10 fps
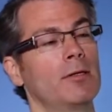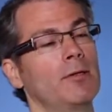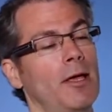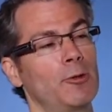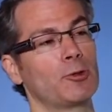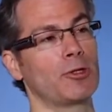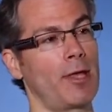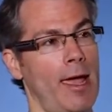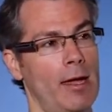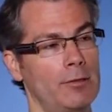the aorta, the
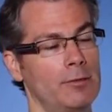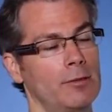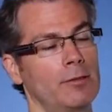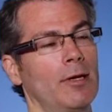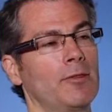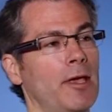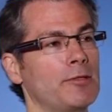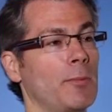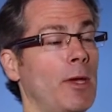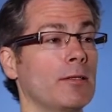head, and the
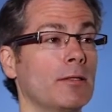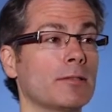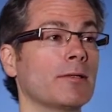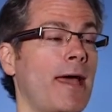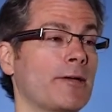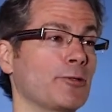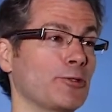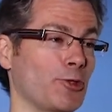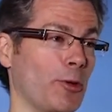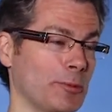SMA, the little hat on the
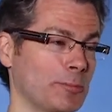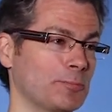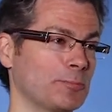top.